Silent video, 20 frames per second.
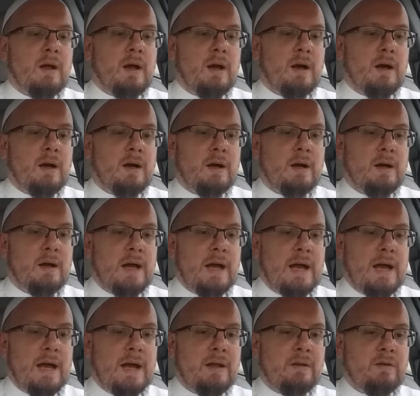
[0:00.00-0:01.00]

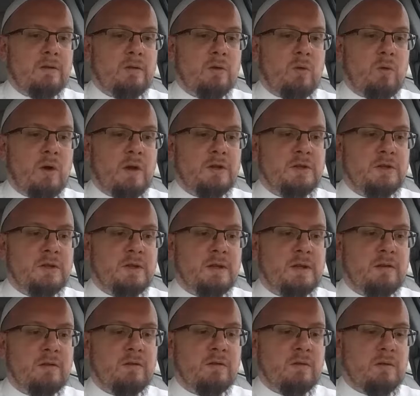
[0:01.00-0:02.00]
And the question
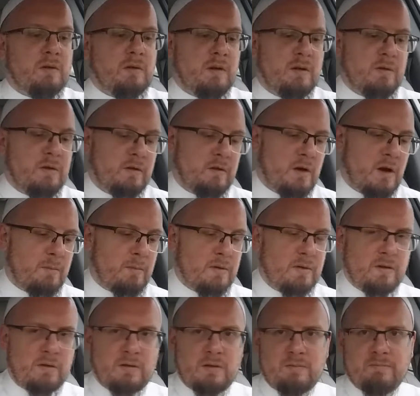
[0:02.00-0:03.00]
is, they talk about
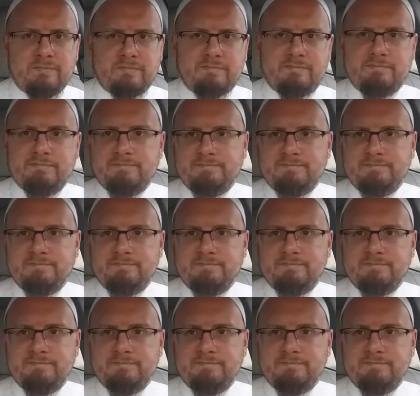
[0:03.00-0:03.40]
this in